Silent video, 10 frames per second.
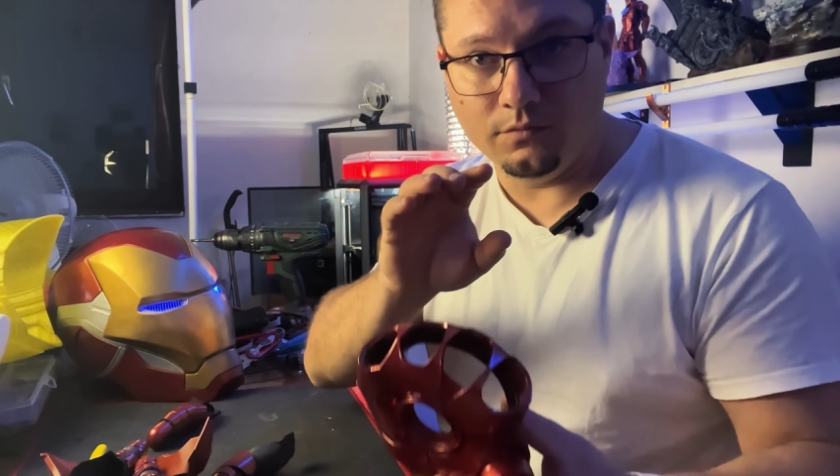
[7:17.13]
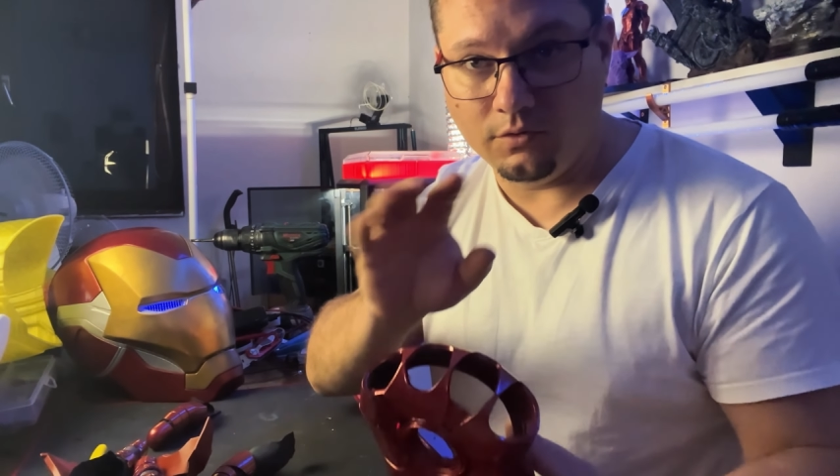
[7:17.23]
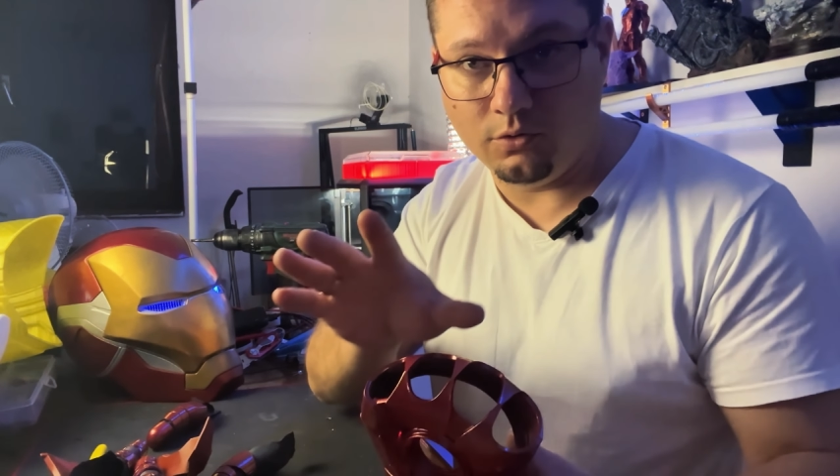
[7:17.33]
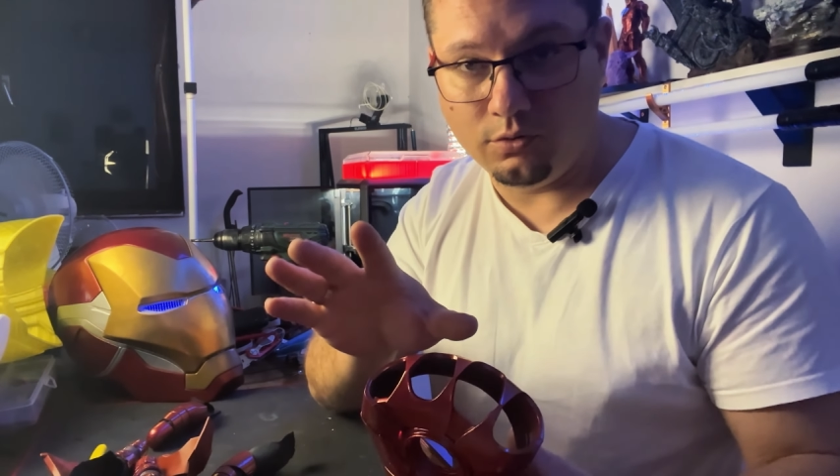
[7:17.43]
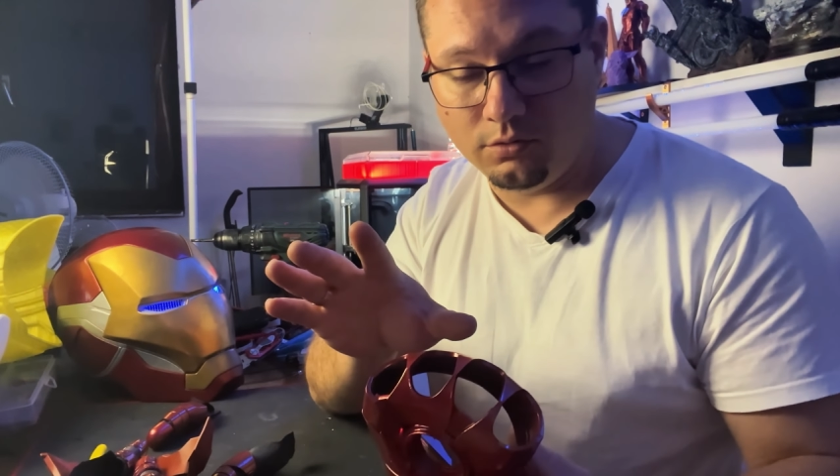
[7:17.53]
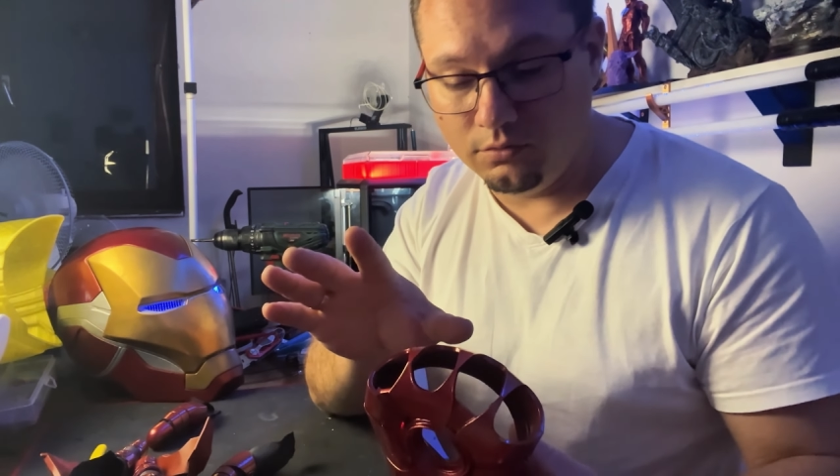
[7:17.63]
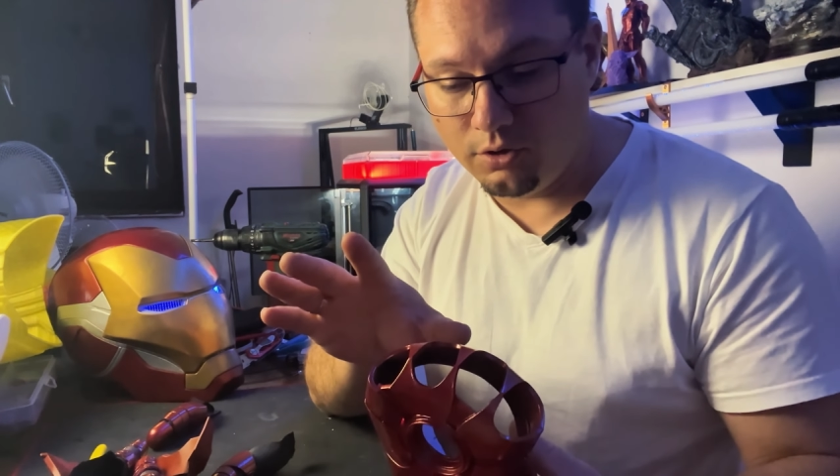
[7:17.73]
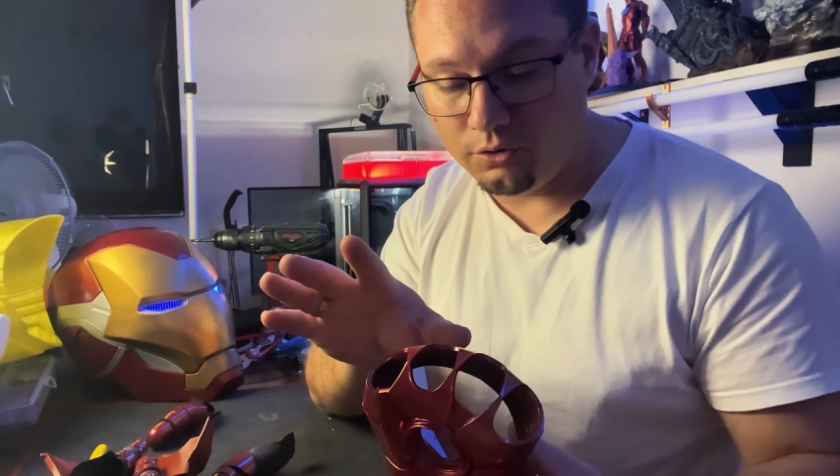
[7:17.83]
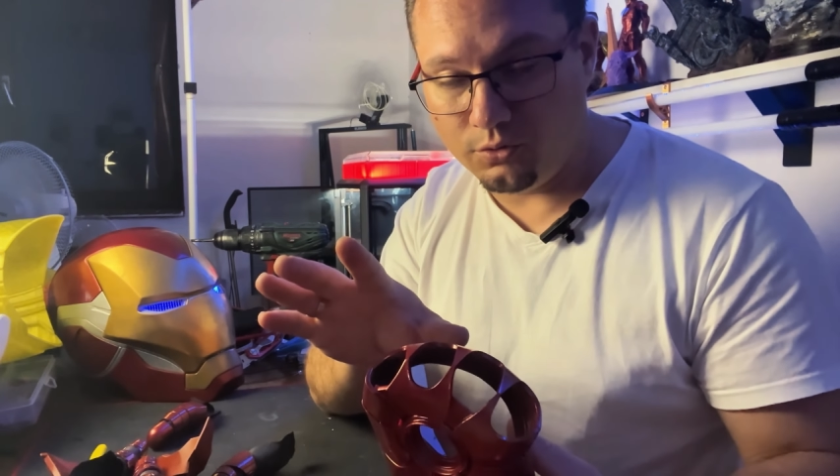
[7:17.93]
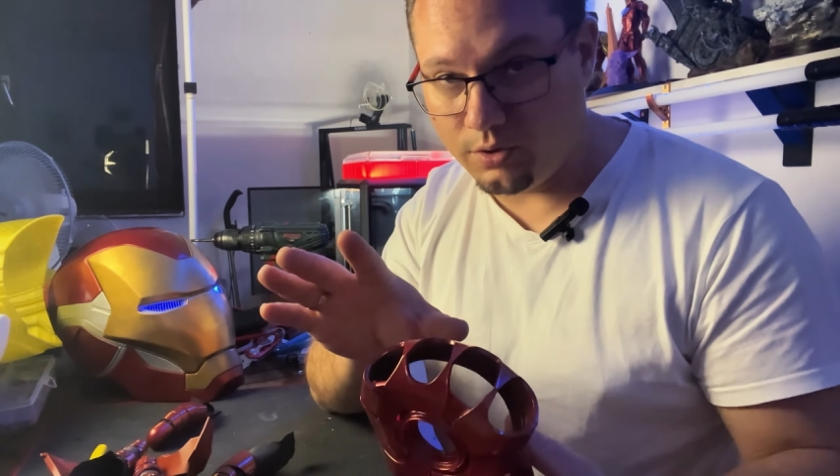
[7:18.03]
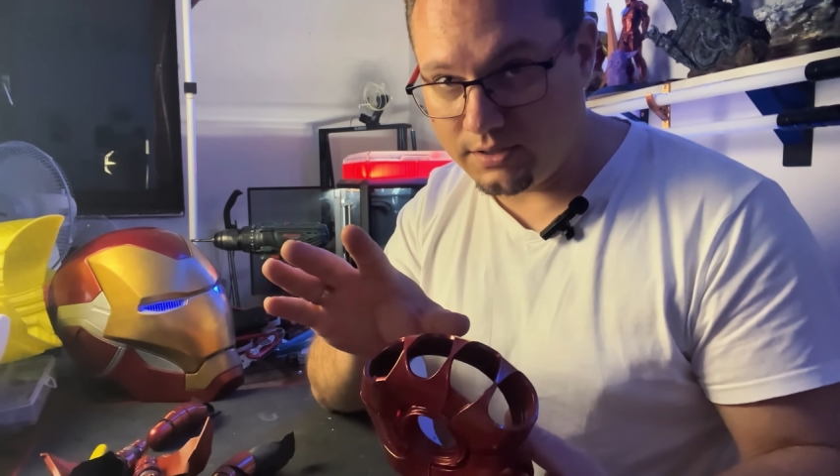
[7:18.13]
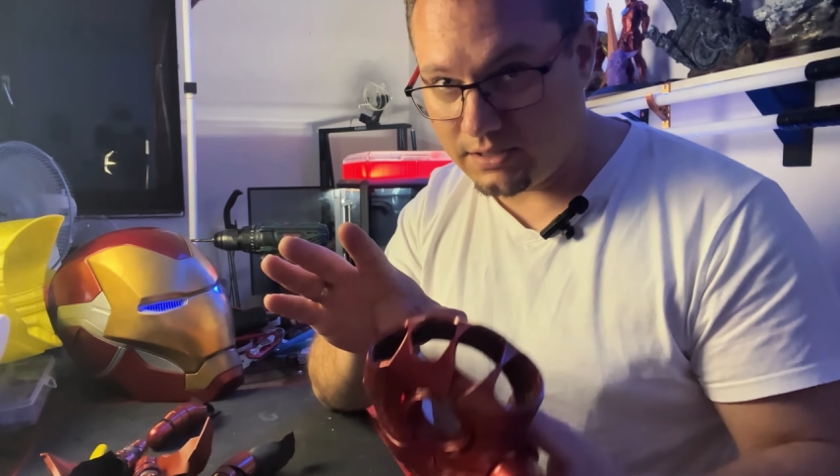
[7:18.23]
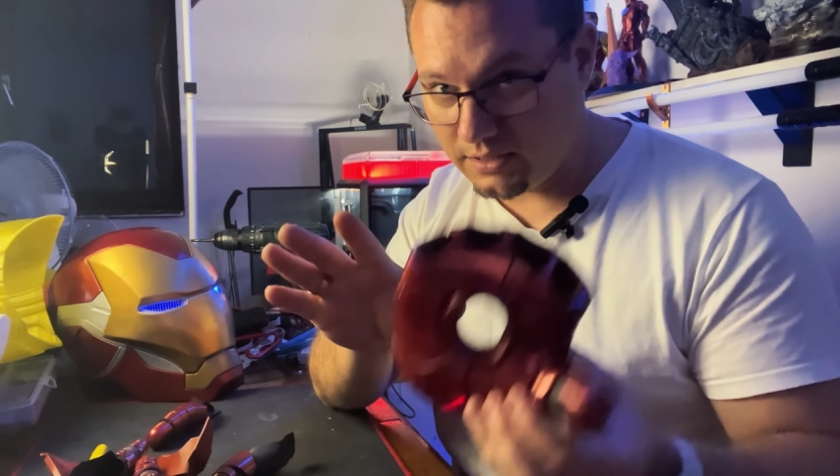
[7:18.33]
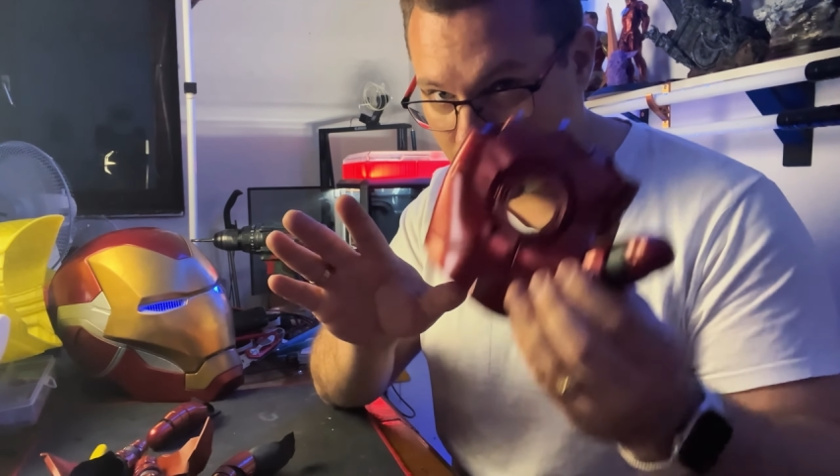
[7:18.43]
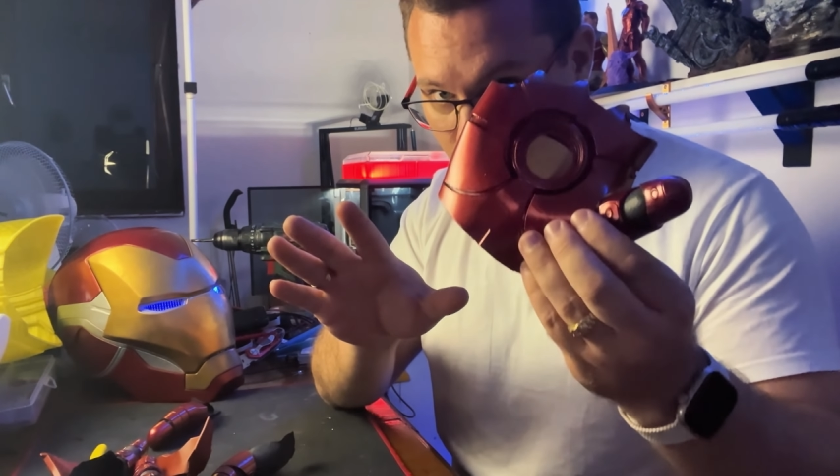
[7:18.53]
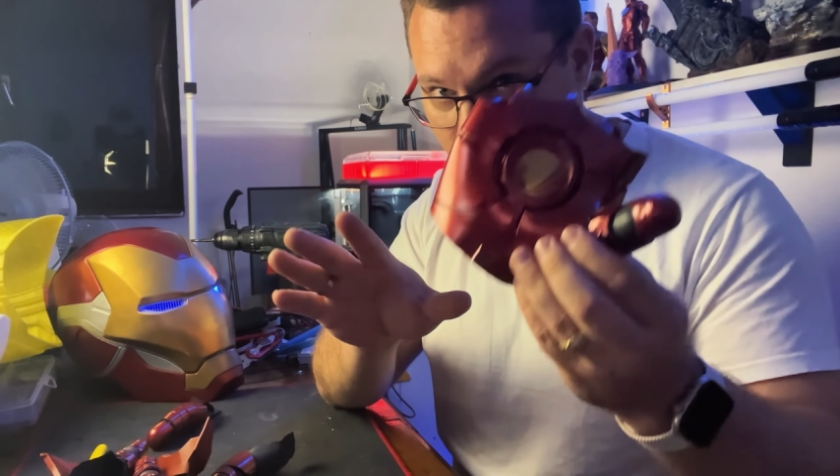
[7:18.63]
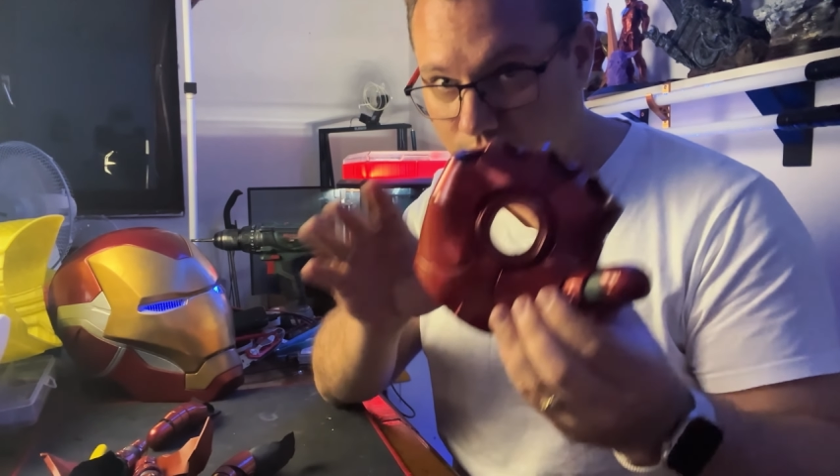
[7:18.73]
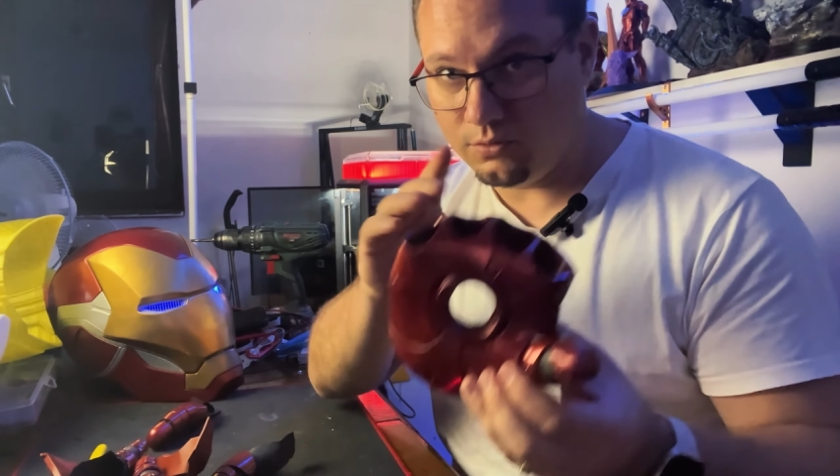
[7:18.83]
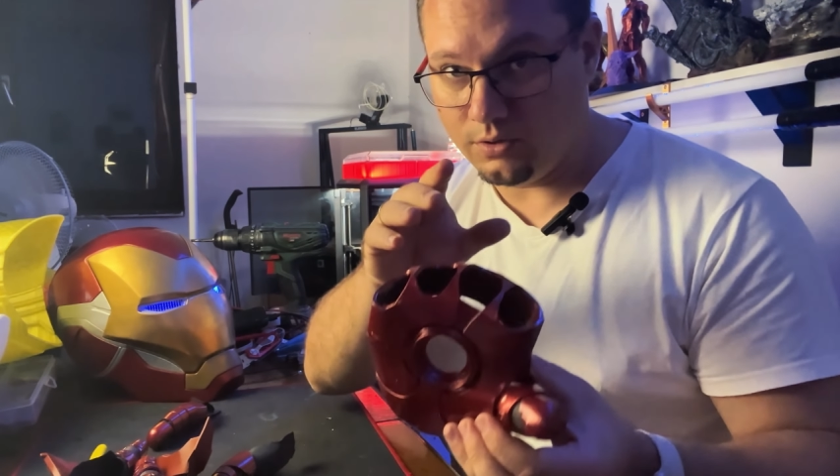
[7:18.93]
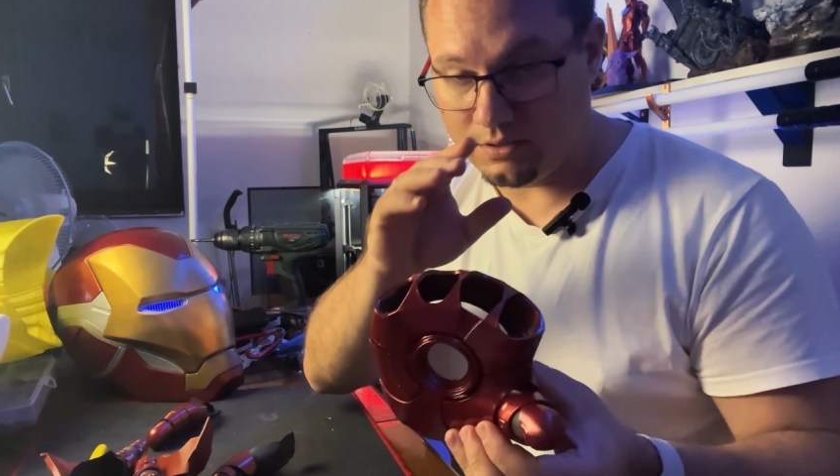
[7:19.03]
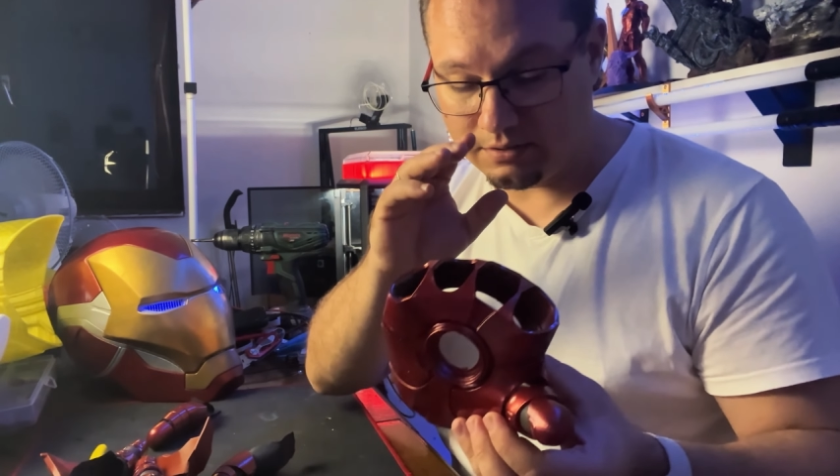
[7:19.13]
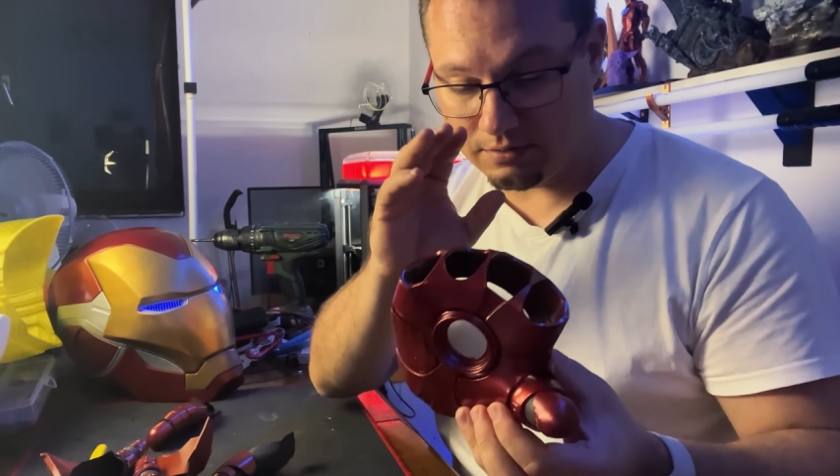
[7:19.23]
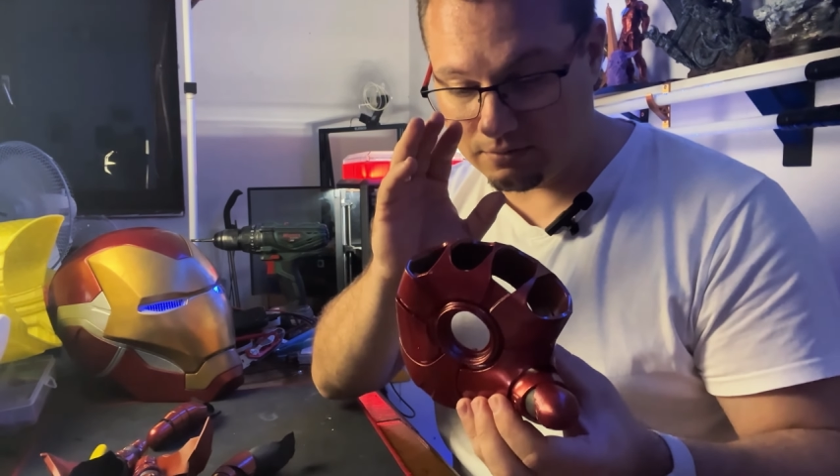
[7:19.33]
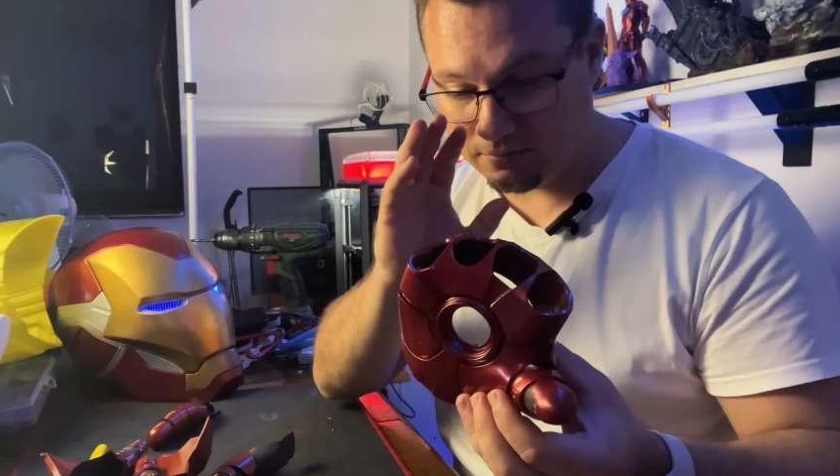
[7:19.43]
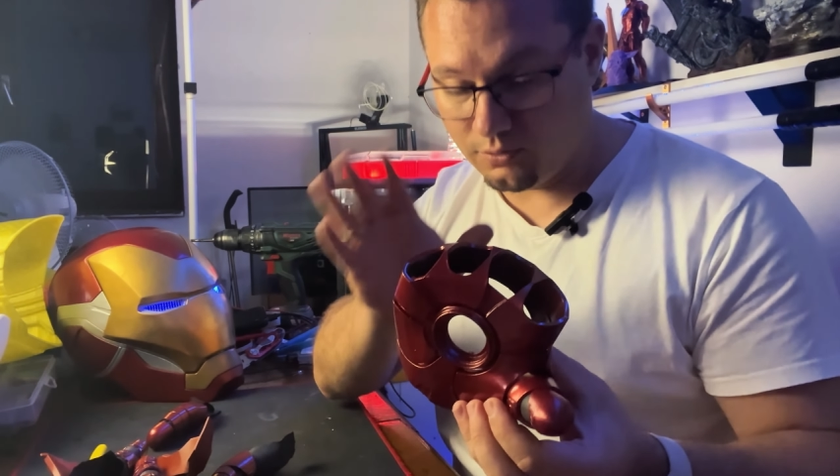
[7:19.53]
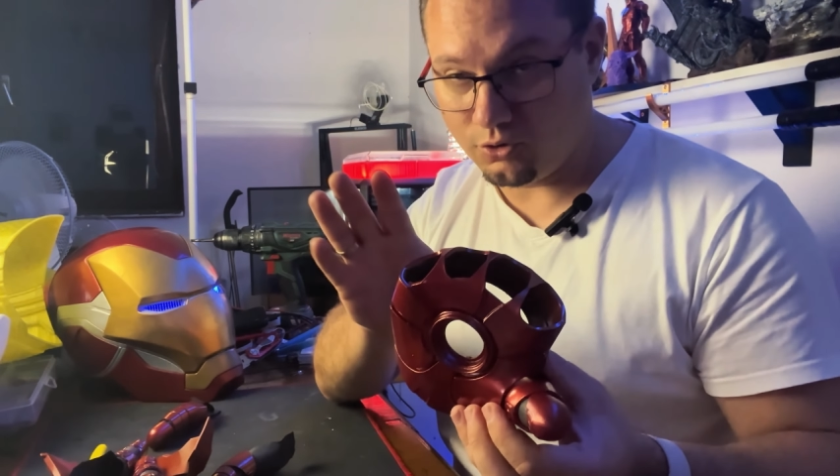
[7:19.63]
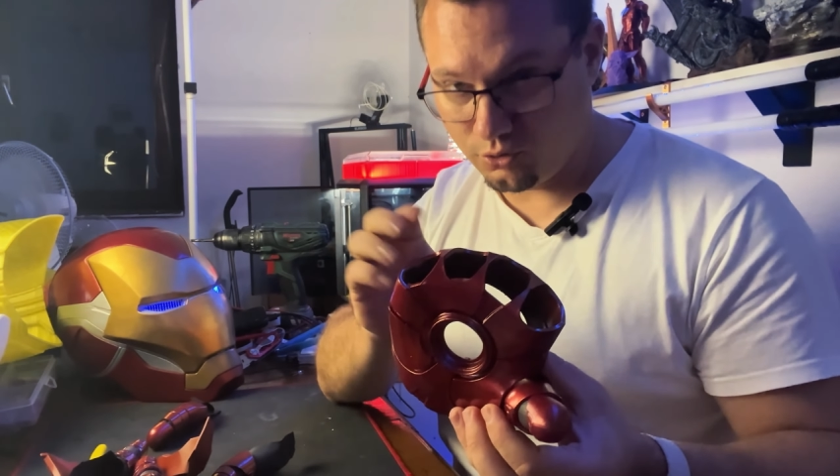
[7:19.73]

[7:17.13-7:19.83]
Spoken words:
Don't do as I do, do as you